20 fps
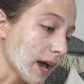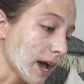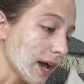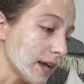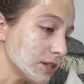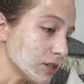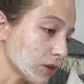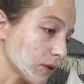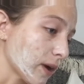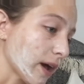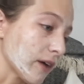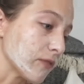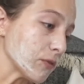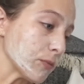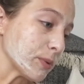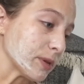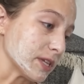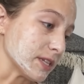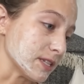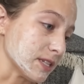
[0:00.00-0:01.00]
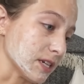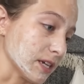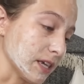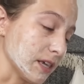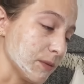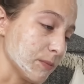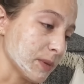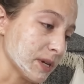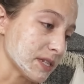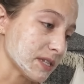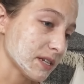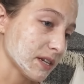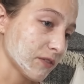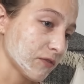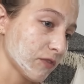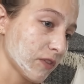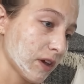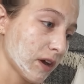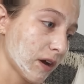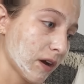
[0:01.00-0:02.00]
I don't have a place to keep my
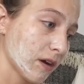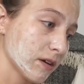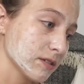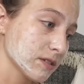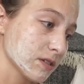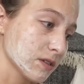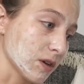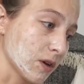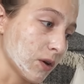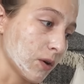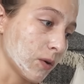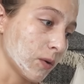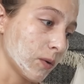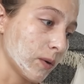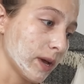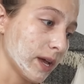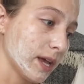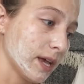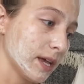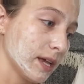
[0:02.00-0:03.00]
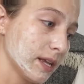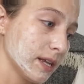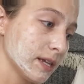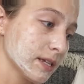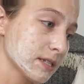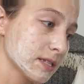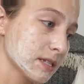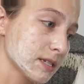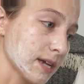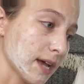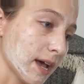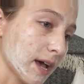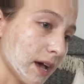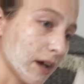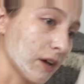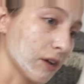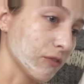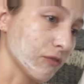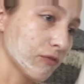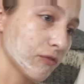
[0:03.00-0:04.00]
stuff there, so it is
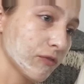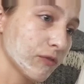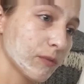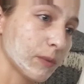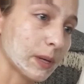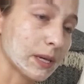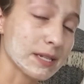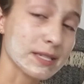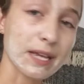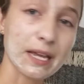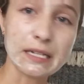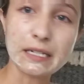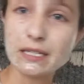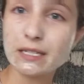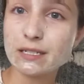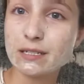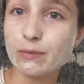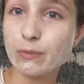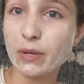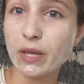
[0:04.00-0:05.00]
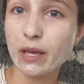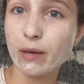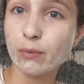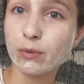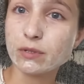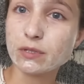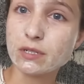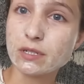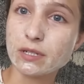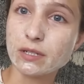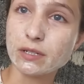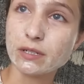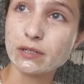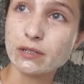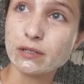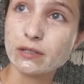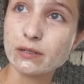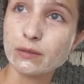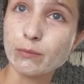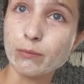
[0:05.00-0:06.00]
tough because I need to be able
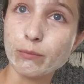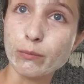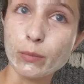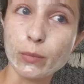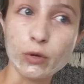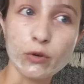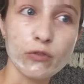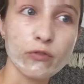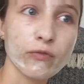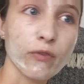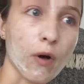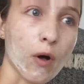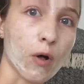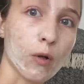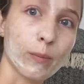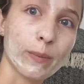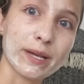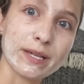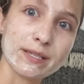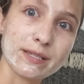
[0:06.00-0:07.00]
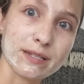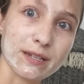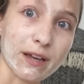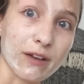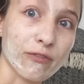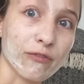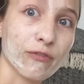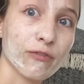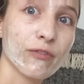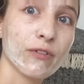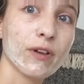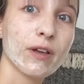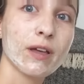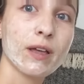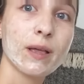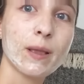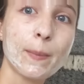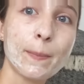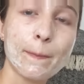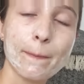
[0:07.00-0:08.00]
to move all my stuff
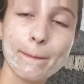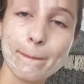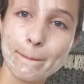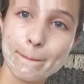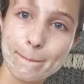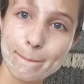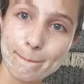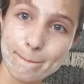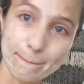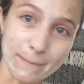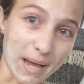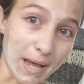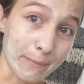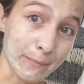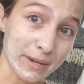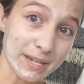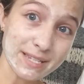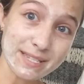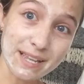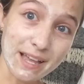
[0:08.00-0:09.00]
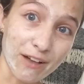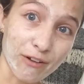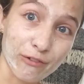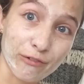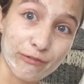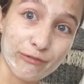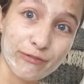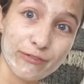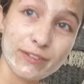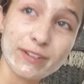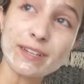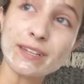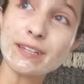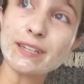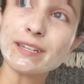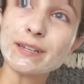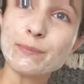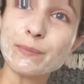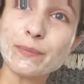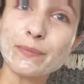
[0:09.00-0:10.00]
by myself
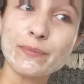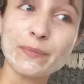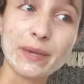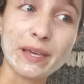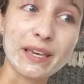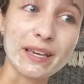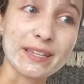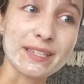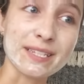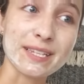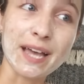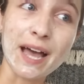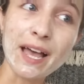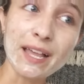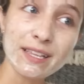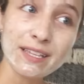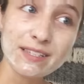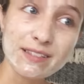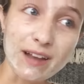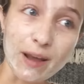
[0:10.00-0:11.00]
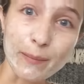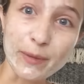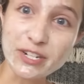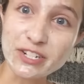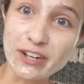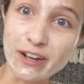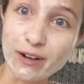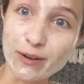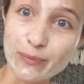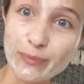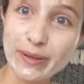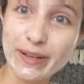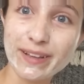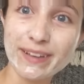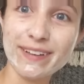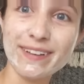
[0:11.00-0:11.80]
because Kylie's not much help.